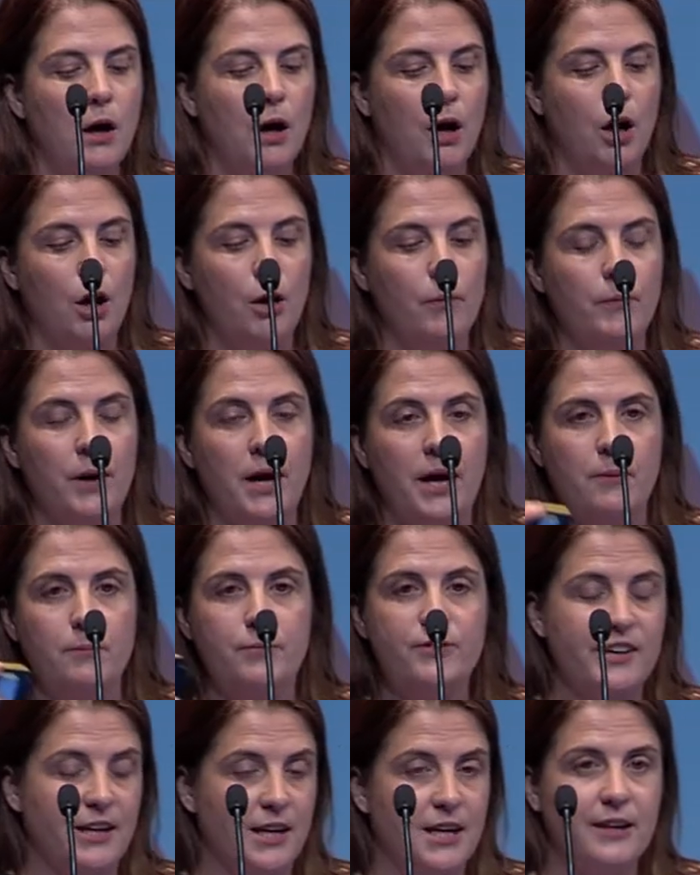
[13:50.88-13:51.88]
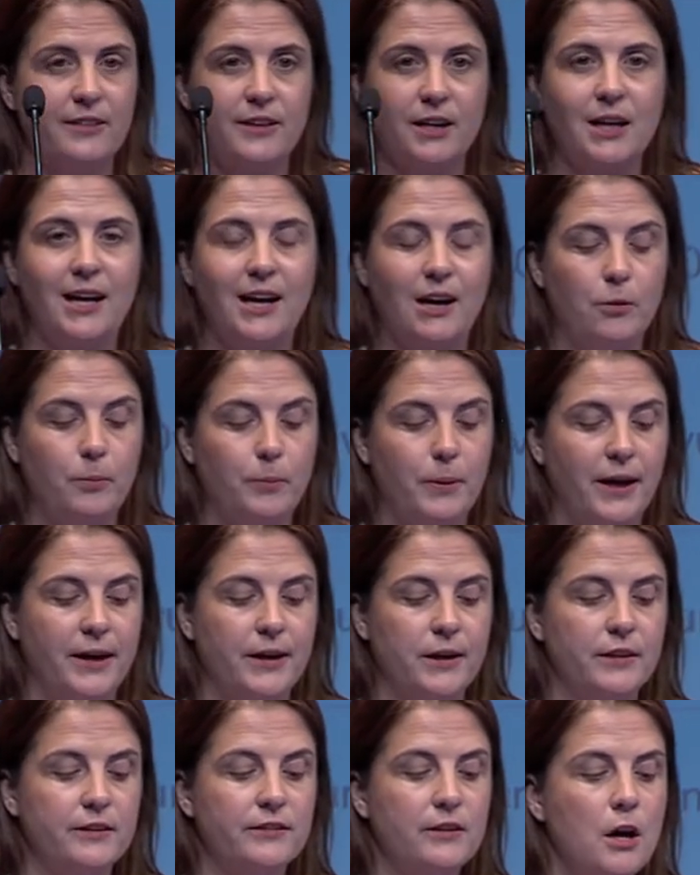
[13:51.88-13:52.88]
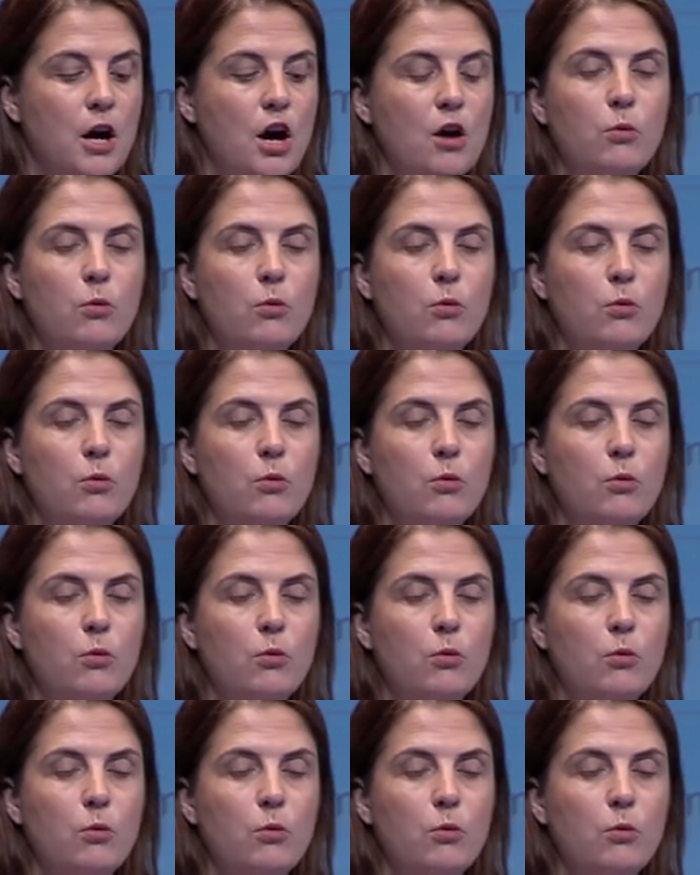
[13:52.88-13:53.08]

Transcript: um, and particularly the cloud players.